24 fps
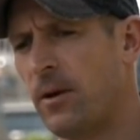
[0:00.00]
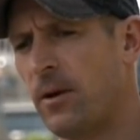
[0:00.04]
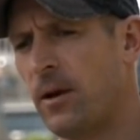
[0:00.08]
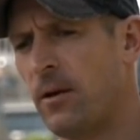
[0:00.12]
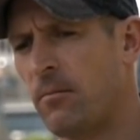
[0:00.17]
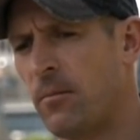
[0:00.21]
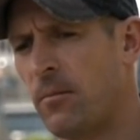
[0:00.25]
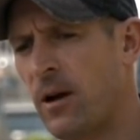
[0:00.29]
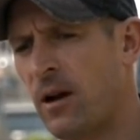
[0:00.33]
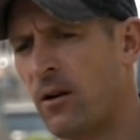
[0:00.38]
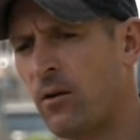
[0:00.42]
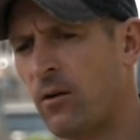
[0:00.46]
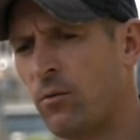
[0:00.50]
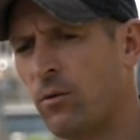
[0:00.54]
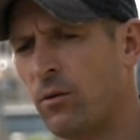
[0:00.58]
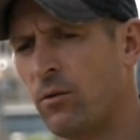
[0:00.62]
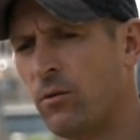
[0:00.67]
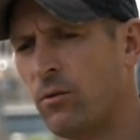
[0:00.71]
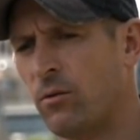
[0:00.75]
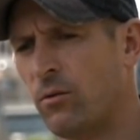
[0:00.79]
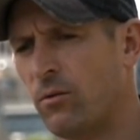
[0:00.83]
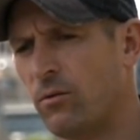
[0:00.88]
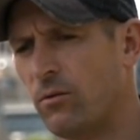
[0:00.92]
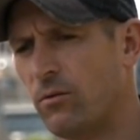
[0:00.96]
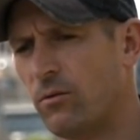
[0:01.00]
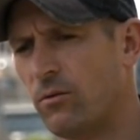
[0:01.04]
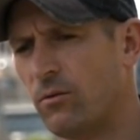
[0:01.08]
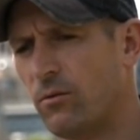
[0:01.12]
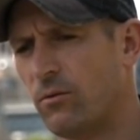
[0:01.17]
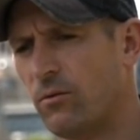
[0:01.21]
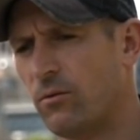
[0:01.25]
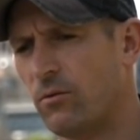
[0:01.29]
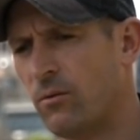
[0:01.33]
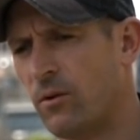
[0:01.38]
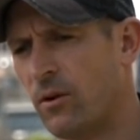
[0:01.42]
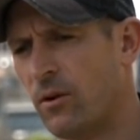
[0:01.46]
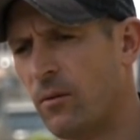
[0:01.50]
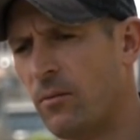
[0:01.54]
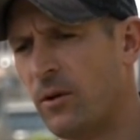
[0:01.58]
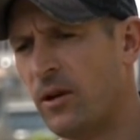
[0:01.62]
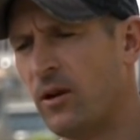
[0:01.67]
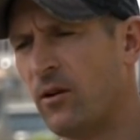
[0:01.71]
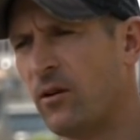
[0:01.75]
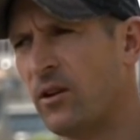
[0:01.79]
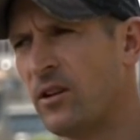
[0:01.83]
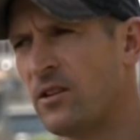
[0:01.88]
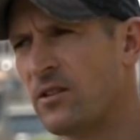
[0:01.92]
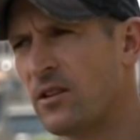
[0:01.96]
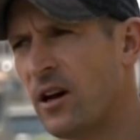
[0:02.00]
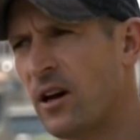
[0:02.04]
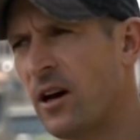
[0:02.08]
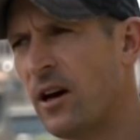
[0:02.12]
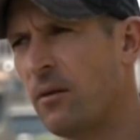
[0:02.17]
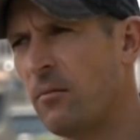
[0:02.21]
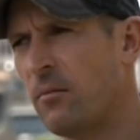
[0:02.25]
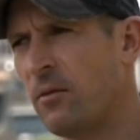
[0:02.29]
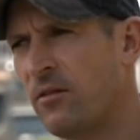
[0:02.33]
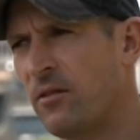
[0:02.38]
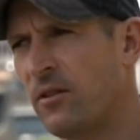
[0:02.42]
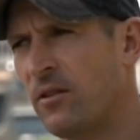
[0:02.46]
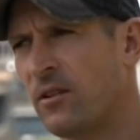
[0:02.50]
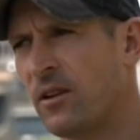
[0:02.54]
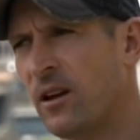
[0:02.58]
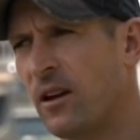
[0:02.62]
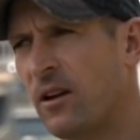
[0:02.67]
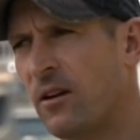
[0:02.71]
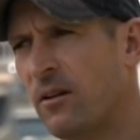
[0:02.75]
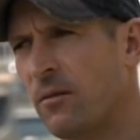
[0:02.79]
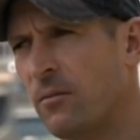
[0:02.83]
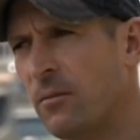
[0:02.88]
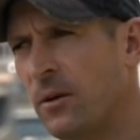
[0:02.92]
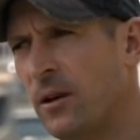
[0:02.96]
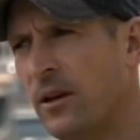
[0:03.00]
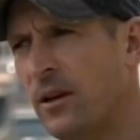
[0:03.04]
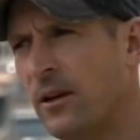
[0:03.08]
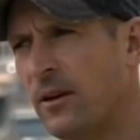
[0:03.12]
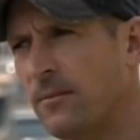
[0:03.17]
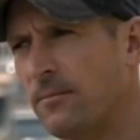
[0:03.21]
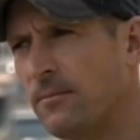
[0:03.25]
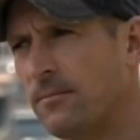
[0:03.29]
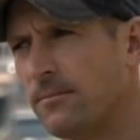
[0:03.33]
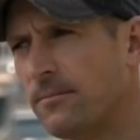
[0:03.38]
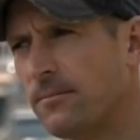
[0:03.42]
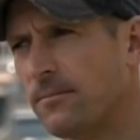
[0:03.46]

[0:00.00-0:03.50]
Ben Battle will want to be on his game if he's going to beat her.